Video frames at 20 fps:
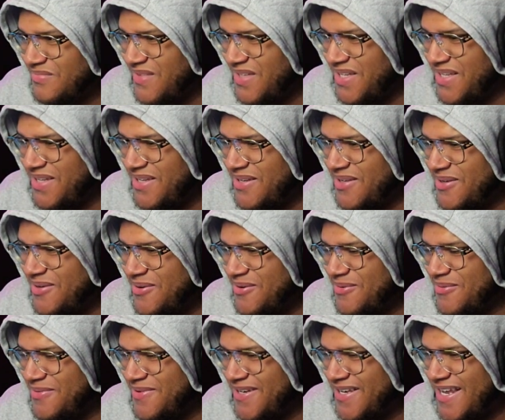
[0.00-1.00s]

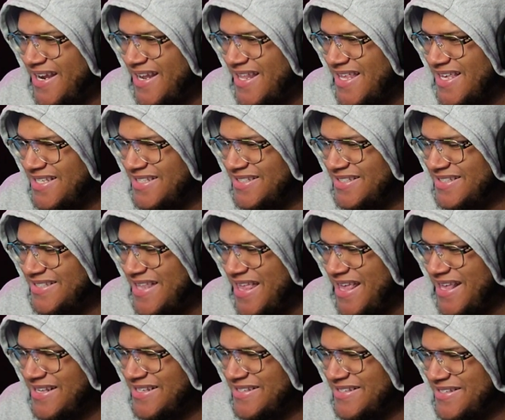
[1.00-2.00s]
and it kind of like
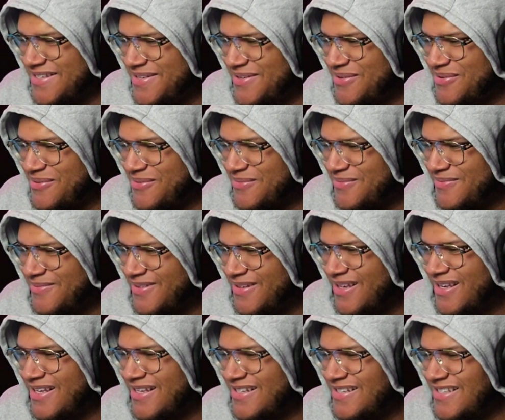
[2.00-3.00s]
sticks too.
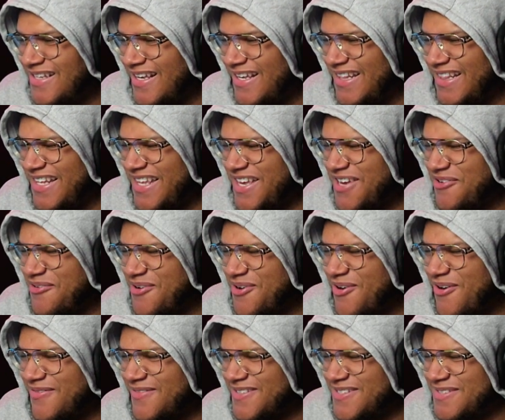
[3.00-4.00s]
It's like lingering
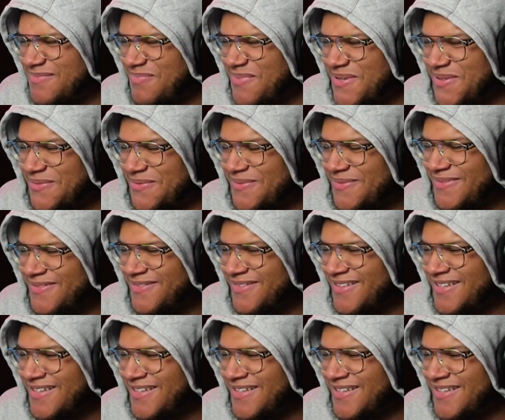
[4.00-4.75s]
off the spoon.